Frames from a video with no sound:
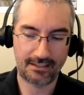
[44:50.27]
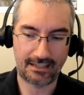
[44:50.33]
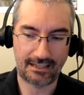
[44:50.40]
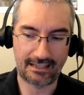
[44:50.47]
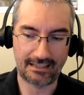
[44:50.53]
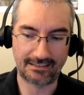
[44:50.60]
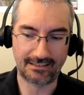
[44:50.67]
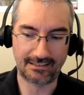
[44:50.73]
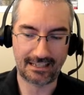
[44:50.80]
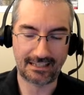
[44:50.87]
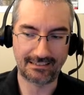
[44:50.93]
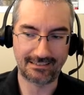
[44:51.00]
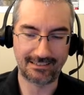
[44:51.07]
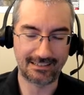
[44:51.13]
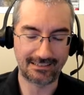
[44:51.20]
And
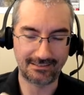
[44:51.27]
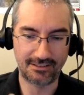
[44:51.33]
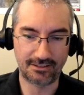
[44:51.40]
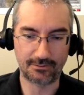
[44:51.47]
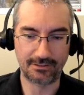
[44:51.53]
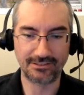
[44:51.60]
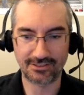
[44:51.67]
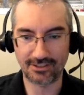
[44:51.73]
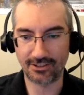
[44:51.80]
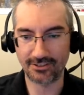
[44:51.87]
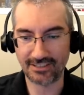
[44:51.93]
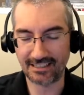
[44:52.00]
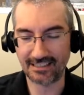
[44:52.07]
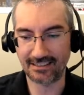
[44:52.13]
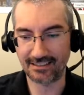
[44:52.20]
then it
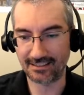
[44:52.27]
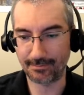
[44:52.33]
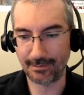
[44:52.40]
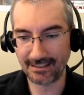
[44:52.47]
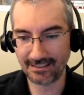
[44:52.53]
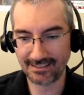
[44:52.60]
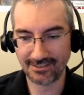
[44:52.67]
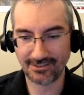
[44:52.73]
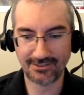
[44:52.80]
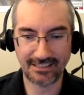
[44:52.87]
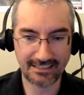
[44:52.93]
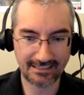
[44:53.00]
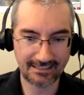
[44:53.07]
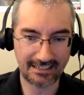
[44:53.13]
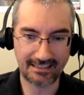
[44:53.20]
installs any of the dependencies you
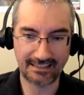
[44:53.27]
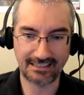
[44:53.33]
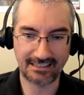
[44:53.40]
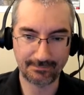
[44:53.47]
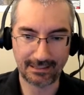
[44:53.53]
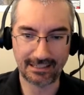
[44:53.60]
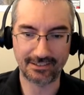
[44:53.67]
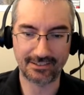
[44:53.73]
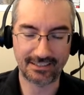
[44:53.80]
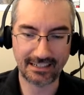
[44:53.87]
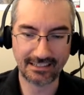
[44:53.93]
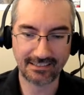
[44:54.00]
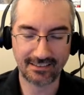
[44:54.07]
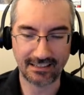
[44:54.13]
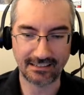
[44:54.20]
needed, and then compiles the
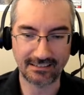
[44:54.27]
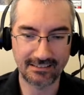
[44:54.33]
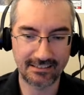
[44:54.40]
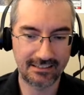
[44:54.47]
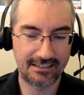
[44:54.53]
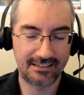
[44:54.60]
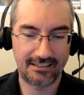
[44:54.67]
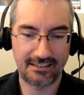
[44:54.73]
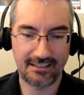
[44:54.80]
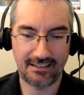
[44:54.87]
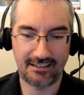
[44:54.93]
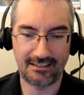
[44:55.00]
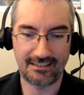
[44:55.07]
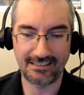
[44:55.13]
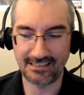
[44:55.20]
next thing.
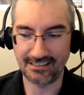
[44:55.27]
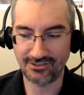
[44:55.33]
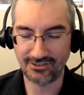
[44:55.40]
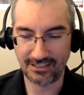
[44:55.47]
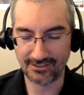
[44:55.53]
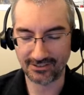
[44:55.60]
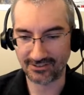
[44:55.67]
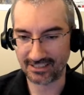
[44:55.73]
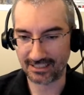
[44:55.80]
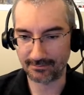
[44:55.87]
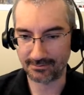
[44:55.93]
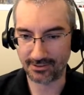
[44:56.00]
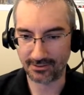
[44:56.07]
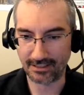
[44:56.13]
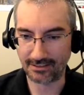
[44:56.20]
And these jails are set
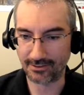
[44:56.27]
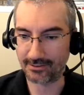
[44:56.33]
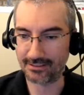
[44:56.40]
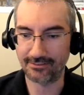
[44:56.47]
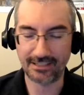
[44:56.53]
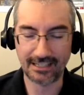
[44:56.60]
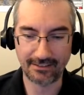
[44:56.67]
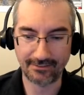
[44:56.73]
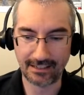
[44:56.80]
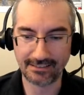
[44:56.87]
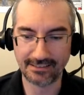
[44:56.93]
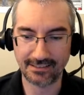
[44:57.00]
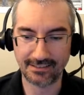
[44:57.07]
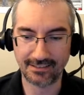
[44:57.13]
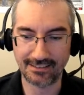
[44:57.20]
up so they don't even have
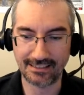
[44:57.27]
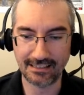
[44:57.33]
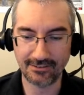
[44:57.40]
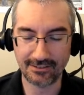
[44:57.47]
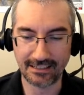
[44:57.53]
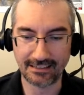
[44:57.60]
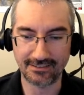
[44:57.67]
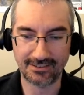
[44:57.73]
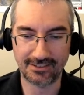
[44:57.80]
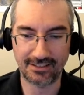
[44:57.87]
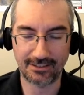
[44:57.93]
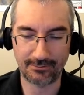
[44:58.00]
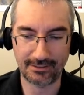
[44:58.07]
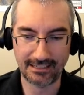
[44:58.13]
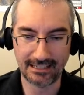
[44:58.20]
access to the internet, so
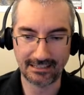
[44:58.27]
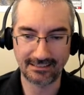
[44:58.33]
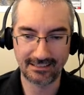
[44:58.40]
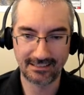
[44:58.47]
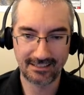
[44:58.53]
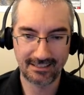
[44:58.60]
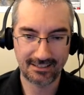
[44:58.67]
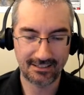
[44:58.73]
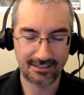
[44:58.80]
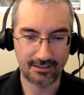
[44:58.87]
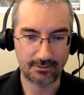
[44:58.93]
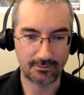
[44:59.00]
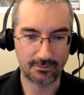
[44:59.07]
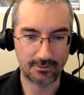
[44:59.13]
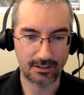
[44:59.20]
that we get
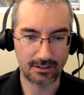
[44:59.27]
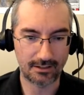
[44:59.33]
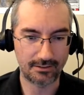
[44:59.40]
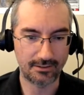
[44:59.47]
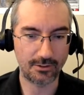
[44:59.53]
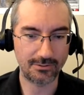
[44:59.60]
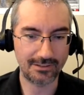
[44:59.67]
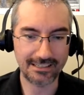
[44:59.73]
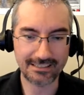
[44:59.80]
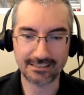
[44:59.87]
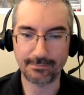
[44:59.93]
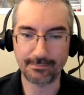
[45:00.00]
no leaked